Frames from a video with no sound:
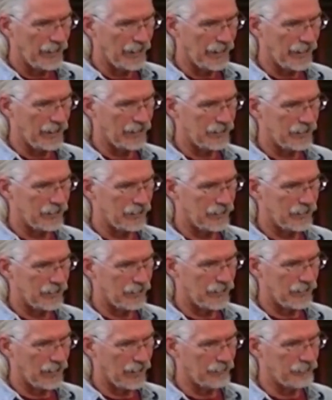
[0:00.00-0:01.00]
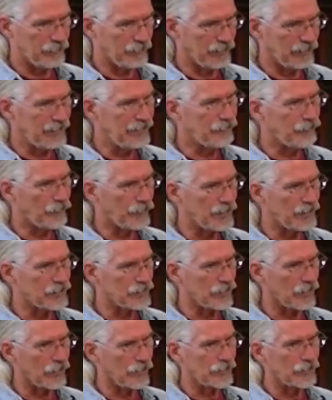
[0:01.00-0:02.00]
And I believe what
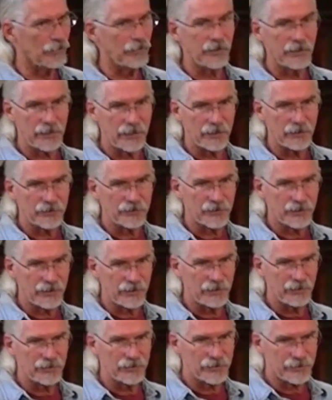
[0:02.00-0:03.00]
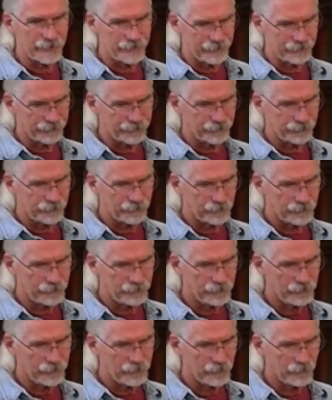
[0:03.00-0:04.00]
he's arguing against is
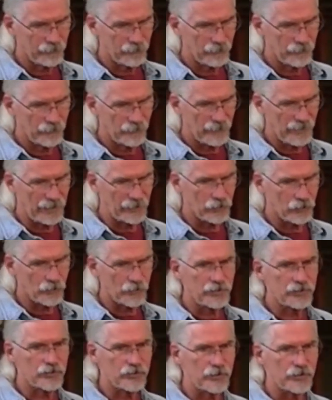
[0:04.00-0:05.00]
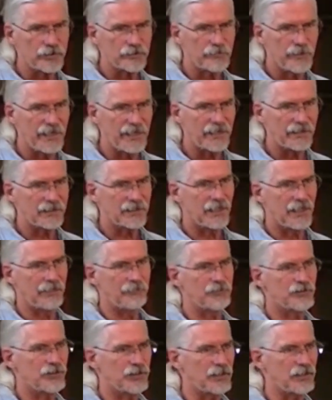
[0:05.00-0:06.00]
that Christians may at
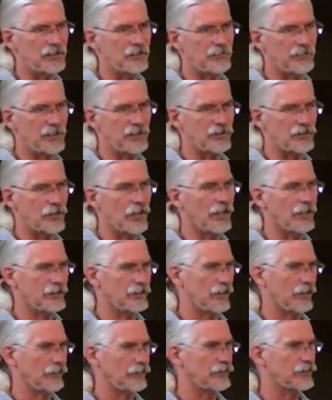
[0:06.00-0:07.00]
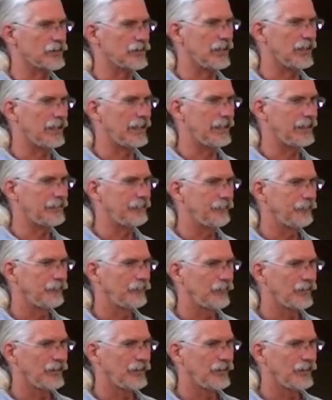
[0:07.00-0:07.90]
times think that because God is on their side,